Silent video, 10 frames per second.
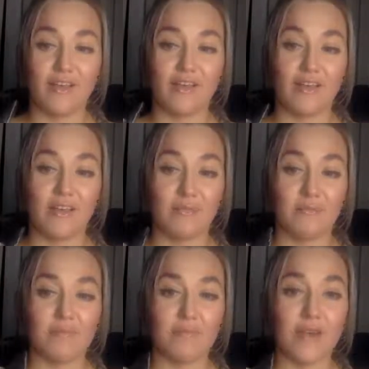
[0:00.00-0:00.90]

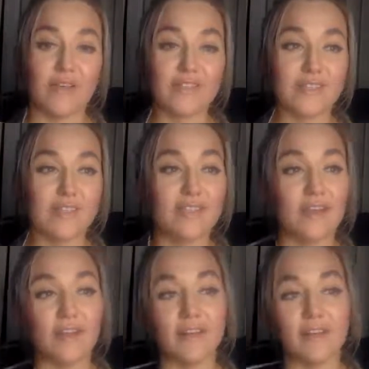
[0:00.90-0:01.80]
I said
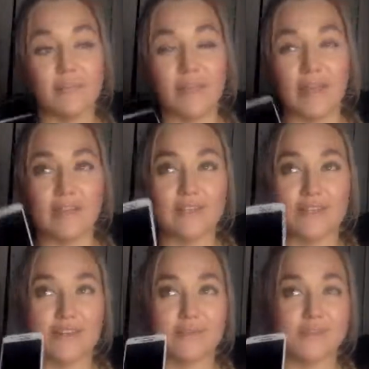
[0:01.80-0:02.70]
that many
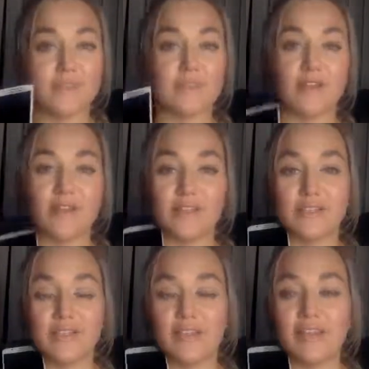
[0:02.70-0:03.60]
times. I'll
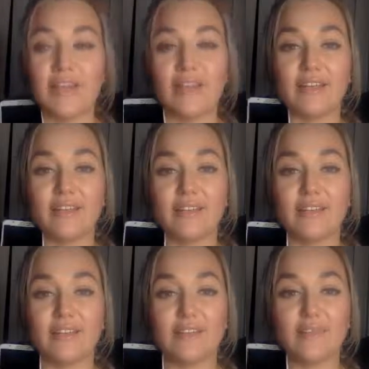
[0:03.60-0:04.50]
say it again.
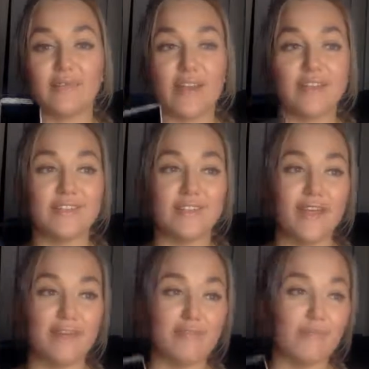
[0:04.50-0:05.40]
If I didn't
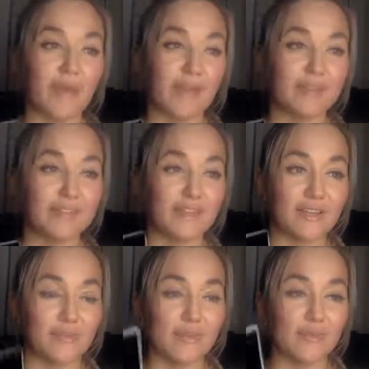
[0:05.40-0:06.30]
have the band
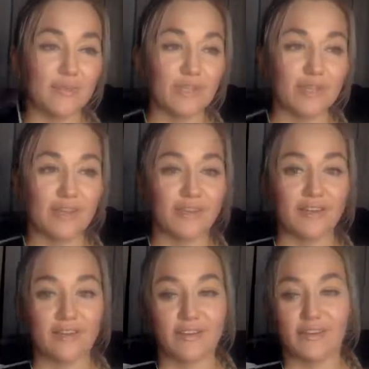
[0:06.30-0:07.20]
and the music
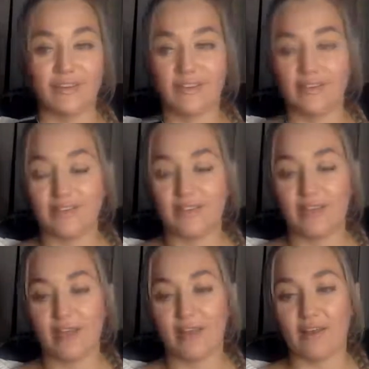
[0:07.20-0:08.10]

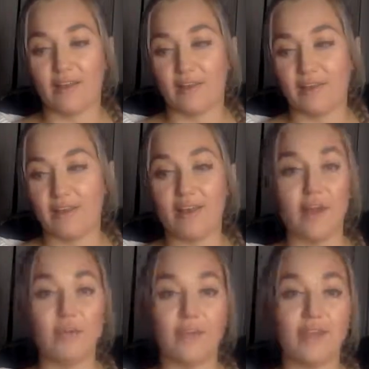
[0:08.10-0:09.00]
that, and
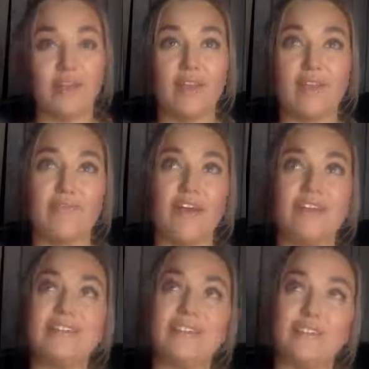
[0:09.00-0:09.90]
if I
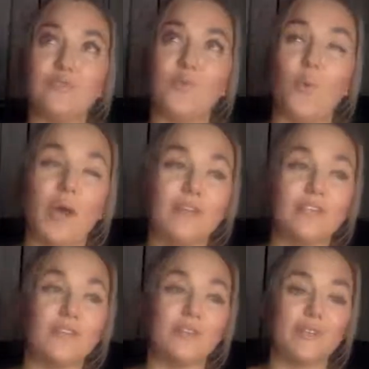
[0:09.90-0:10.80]
didn't want
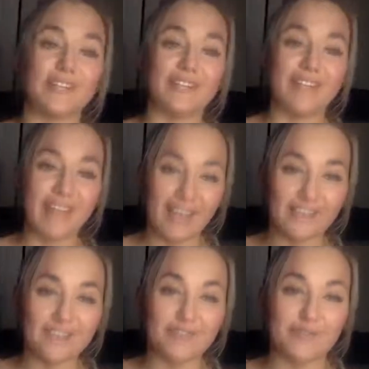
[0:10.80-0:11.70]
to
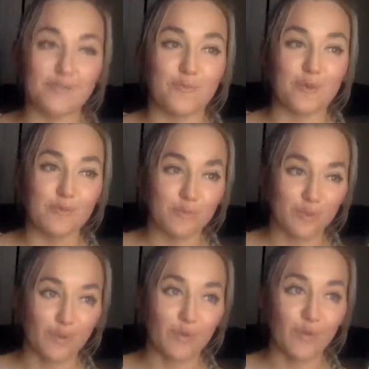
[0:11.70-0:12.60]
connect to
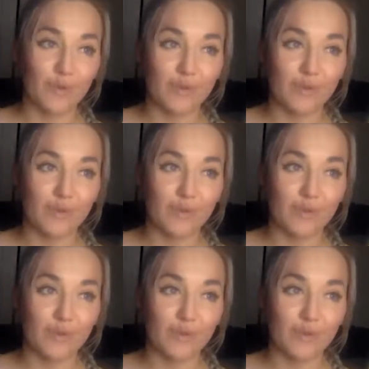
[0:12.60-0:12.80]
people,